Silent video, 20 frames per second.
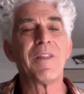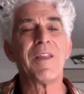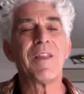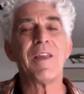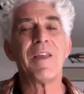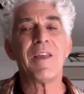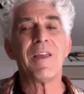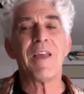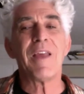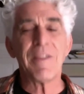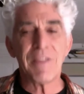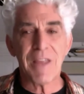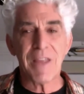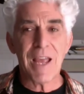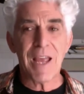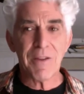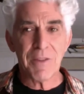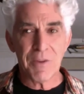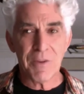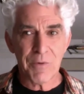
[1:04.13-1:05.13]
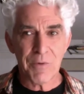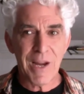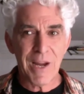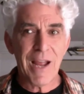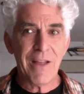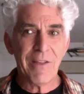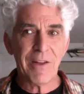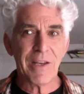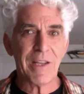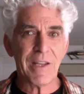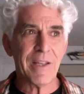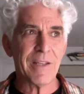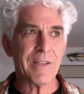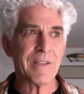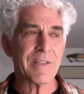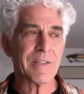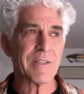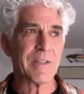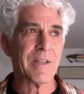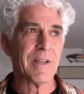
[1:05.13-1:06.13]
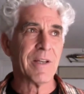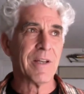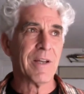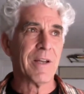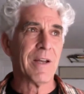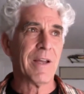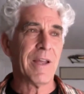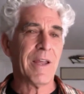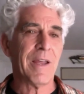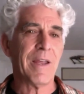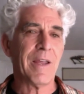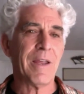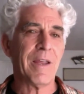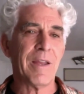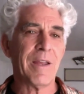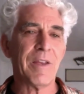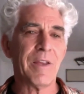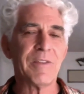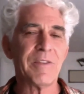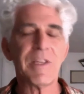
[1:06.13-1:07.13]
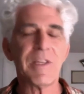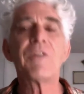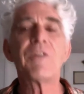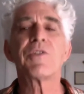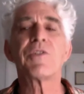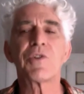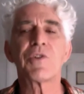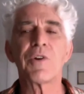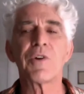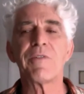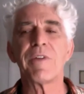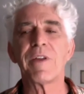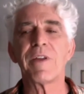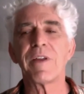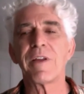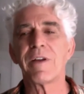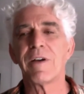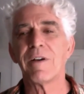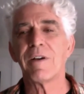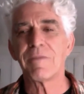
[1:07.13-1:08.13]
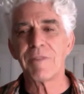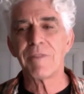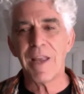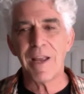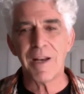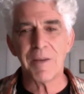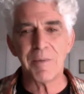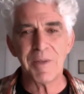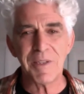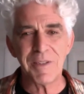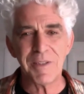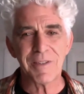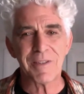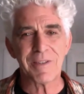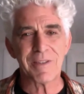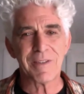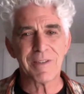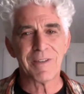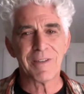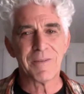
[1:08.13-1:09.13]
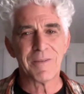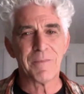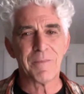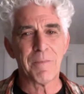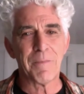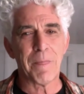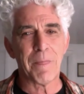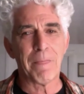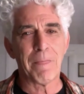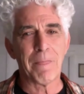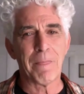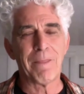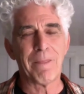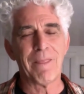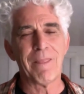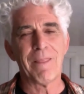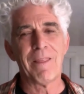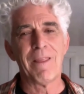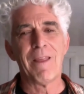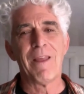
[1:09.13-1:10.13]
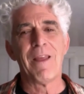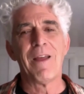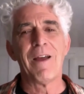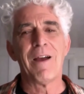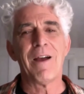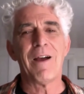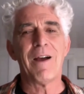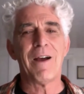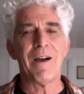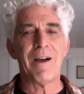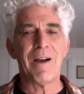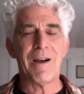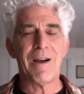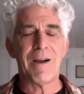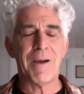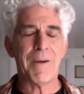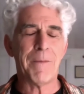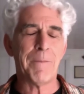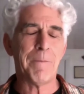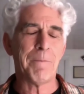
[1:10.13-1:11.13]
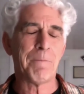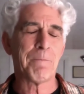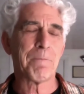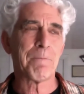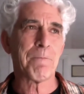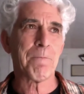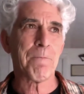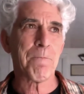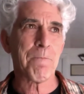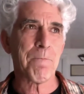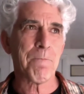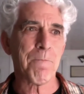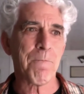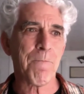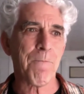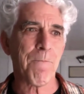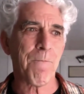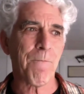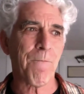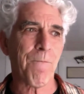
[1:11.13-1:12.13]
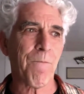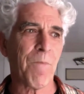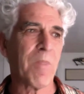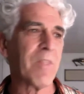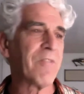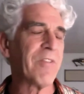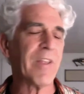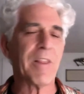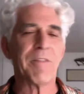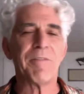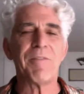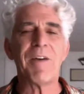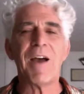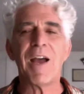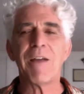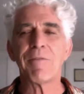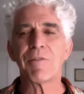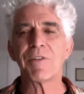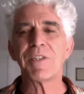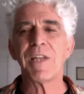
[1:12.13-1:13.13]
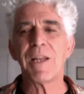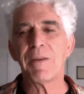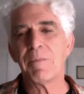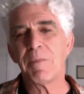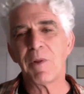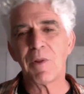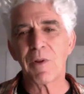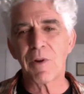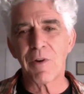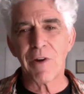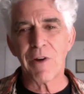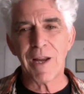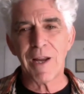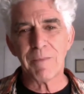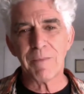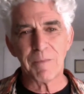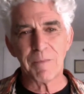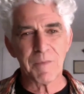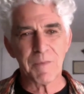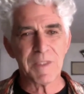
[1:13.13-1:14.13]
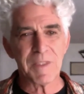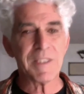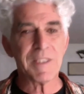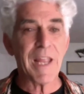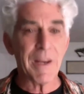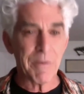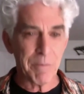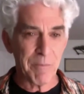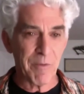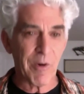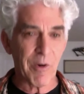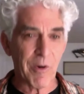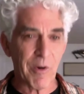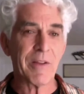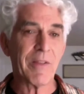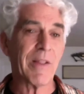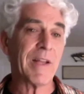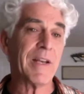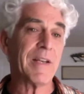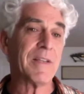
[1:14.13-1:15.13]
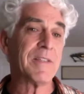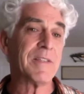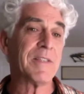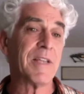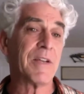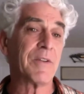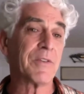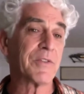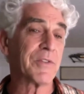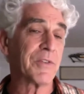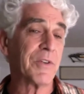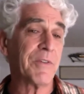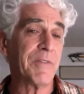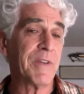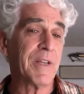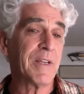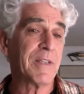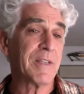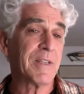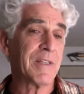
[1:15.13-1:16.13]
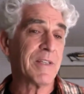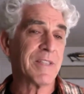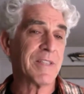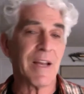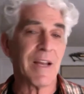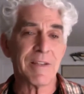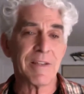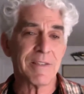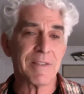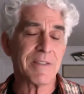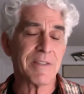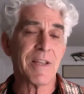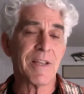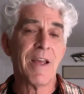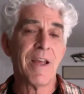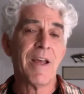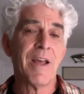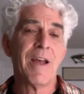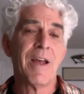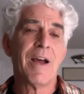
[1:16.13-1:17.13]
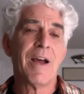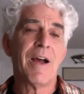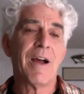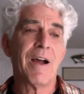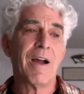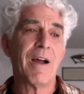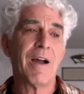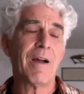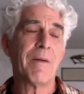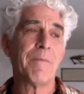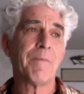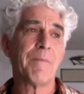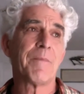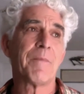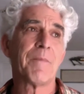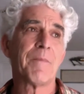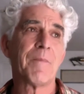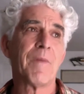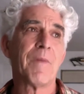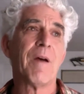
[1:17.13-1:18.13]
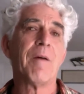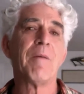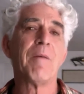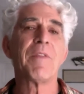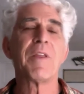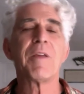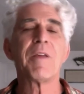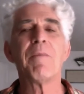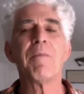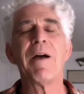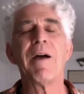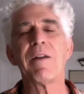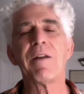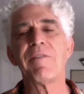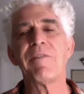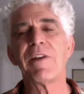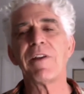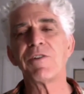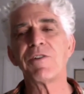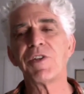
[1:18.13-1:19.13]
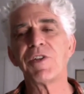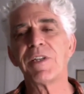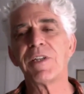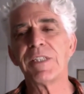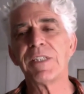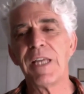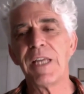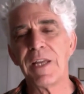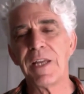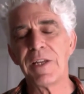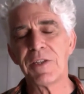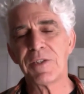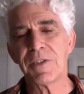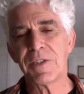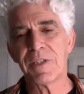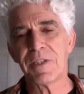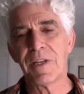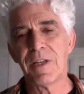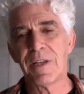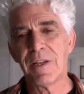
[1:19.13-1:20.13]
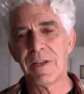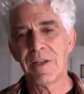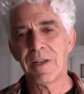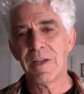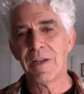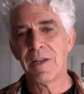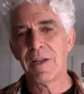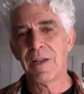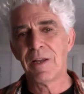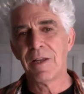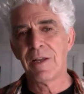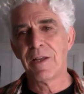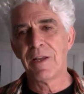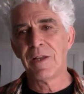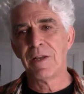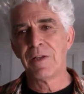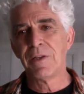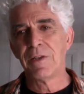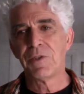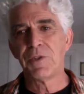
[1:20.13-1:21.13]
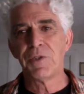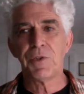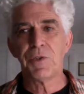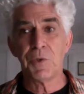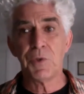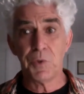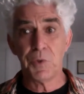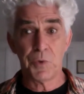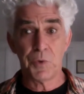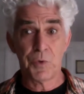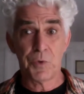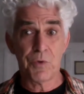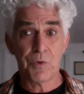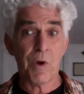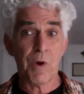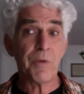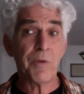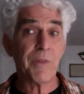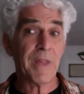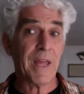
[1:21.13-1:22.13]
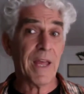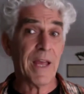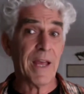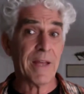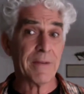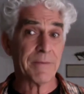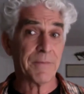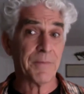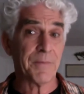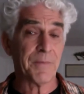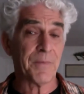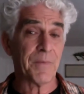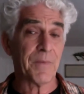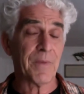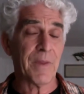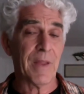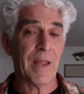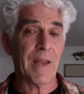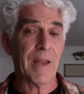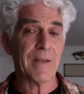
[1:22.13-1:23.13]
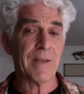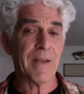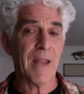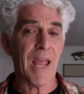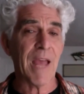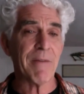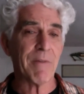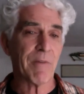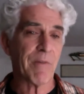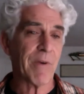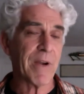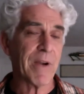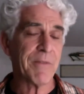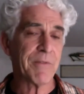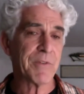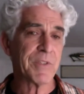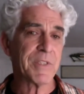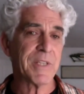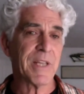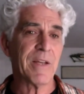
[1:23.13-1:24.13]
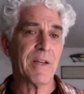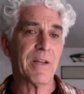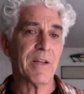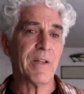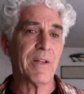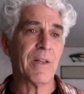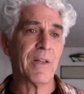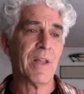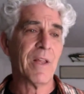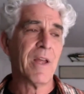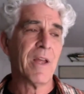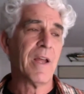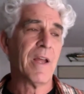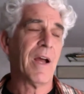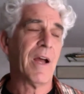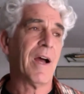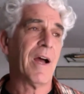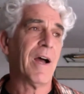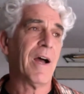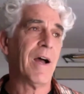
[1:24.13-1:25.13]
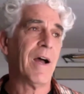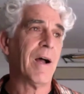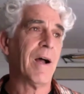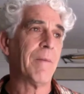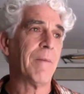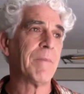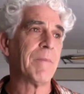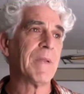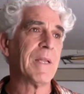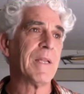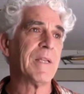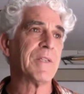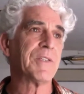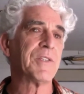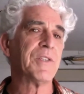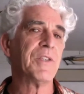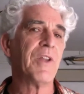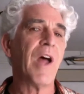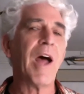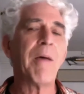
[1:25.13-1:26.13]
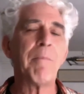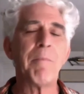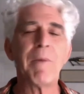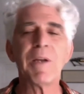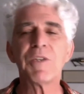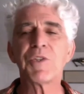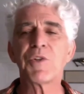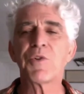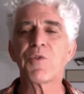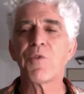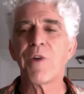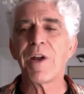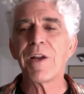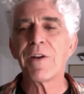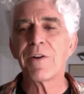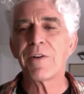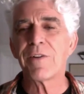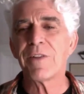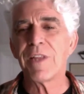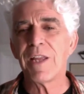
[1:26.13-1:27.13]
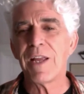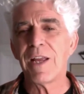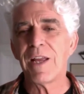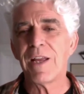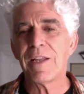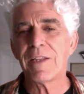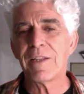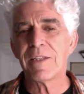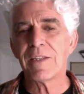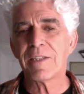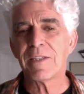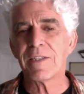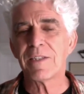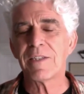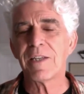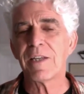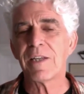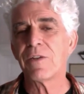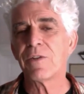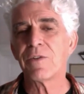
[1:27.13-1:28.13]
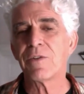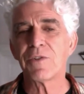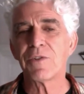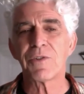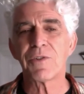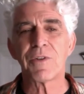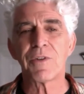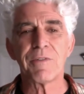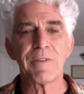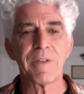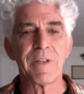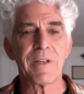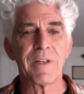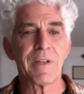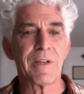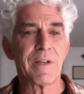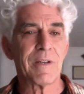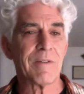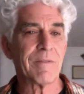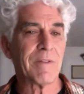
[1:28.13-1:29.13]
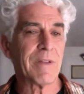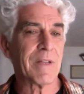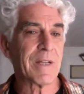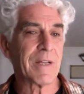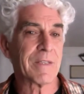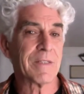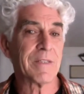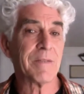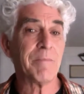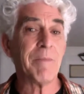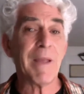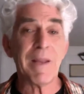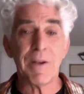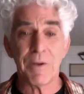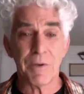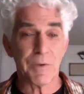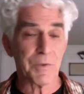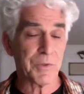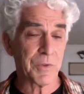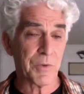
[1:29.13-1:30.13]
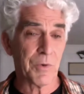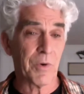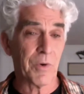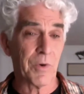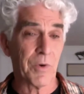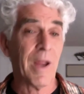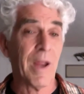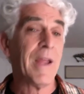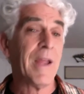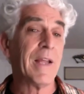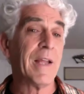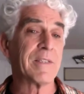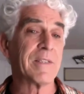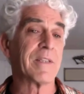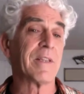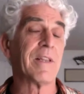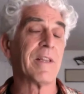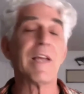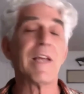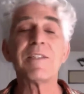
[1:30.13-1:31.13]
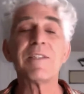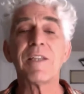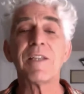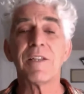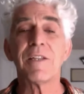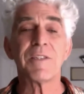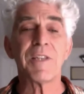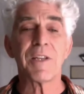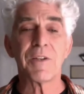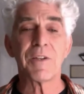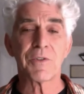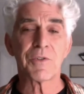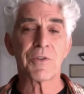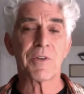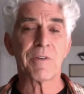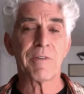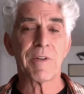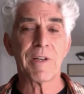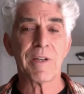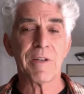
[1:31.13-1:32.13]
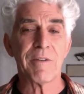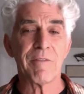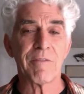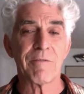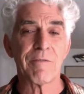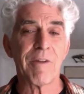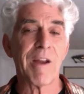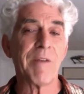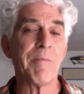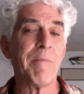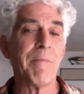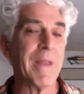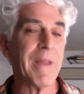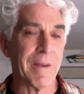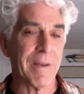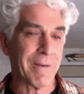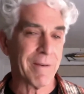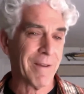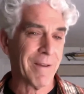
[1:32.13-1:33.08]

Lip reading: the reality is a single serving of cannabis, let's say the 5 or 10 milligram state regulated single serving sizes, the amount of energy it takes to grow that and have it ready for sale is not much greater than the single serving of like tomatoes, or it's less than the single serving of red meat.